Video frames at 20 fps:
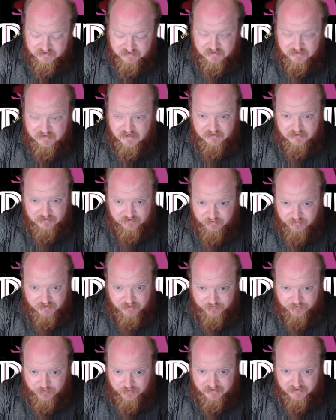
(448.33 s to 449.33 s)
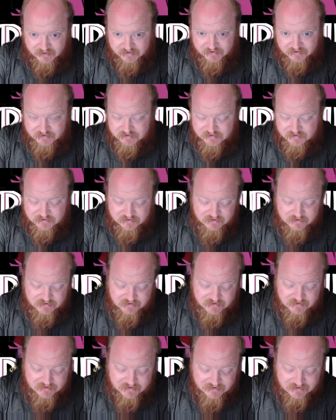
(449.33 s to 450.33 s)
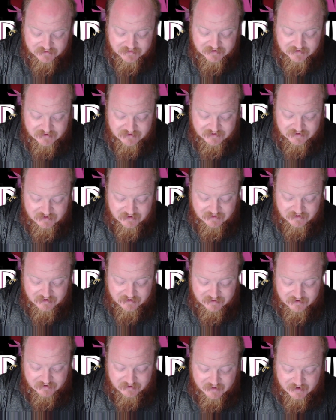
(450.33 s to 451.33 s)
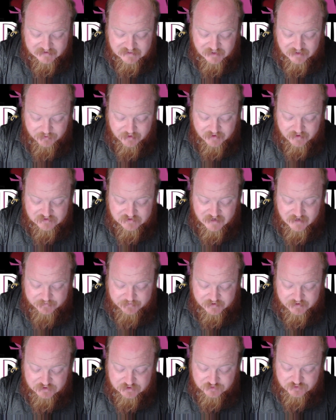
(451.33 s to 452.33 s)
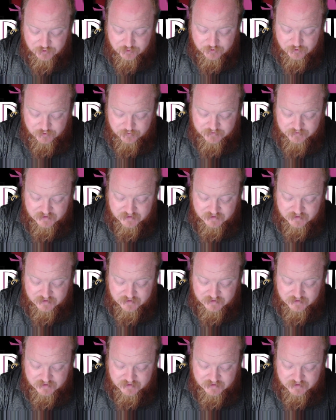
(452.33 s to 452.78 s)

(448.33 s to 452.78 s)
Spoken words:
is entirely too much for what that does. Next up, we have Synaptic Control.